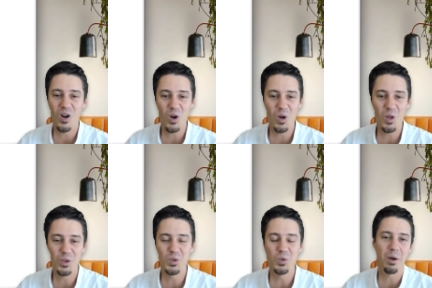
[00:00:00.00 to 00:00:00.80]
all
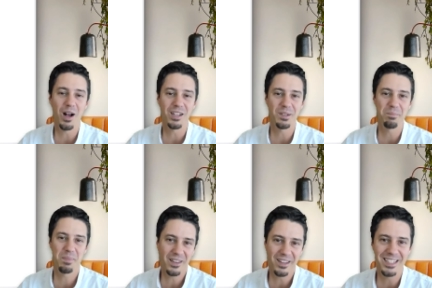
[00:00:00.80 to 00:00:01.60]
the new
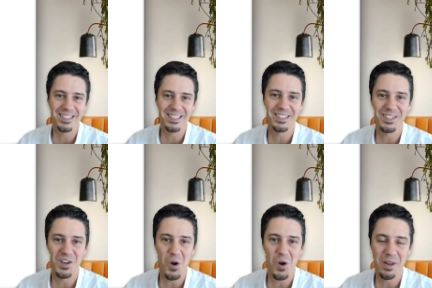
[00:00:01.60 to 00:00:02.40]
possibilities that's
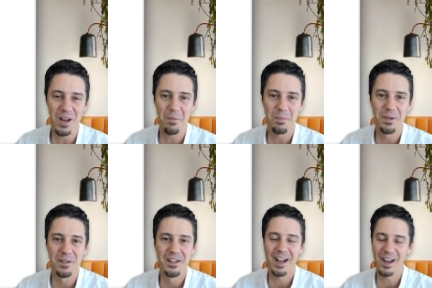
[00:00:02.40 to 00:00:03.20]
going to open up.
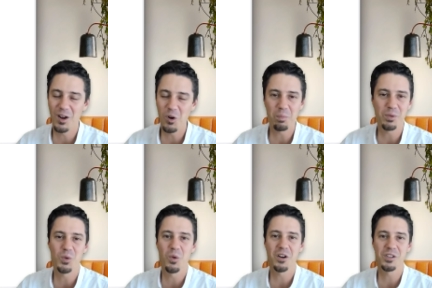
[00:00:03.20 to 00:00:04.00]
I hope
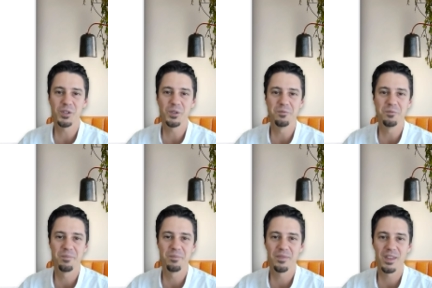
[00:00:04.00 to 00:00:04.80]
you are too.
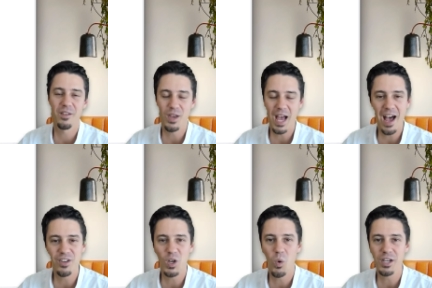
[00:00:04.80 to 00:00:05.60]
If you
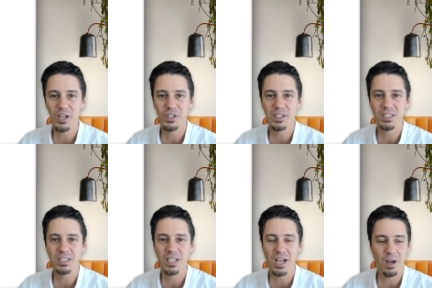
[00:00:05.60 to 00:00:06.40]
have any
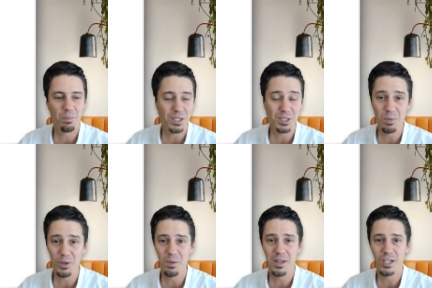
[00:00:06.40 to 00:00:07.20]
questions, please
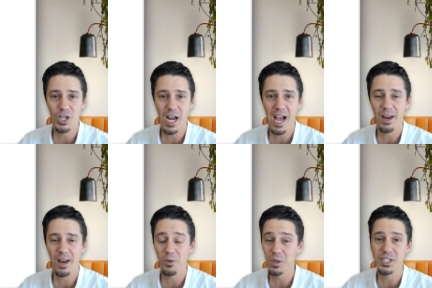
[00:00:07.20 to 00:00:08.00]
put them in the
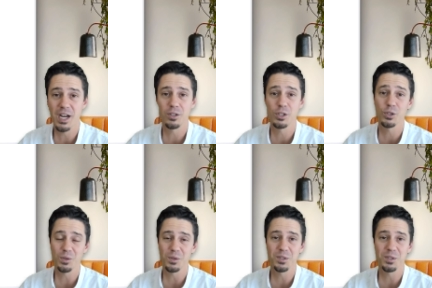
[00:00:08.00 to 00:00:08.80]
chat, reach out to
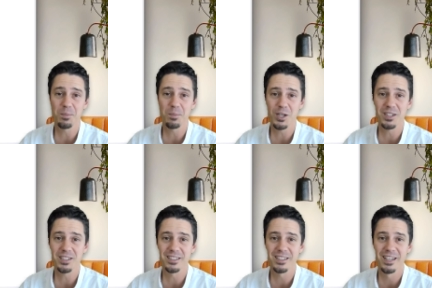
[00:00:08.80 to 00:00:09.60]
your solution
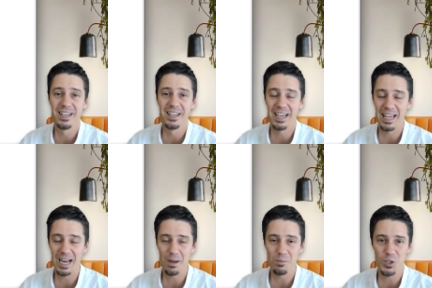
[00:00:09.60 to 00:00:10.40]
specialists,
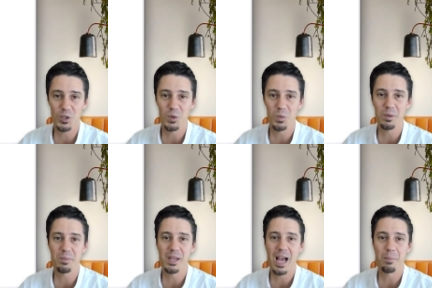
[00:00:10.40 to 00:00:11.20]
and I'm sure
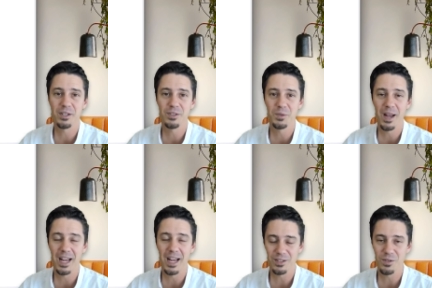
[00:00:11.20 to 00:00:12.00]
we'd be happy
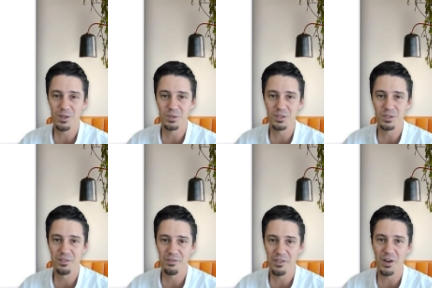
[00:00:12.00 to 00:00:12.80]
to answer
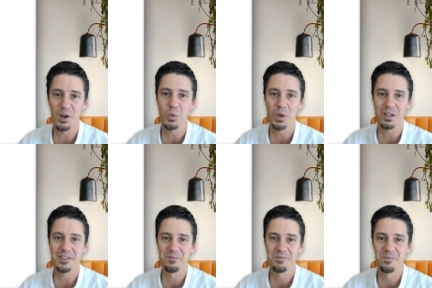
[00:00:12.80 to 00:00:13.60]
those very
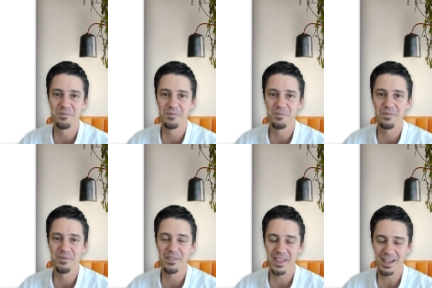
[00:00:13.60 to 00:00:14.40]
quickly.
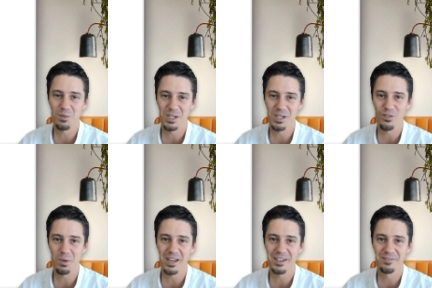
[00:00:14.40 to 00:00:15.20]
Thanks so
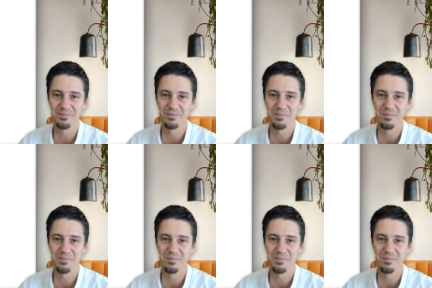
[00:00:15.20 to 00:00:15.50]
much, everybody.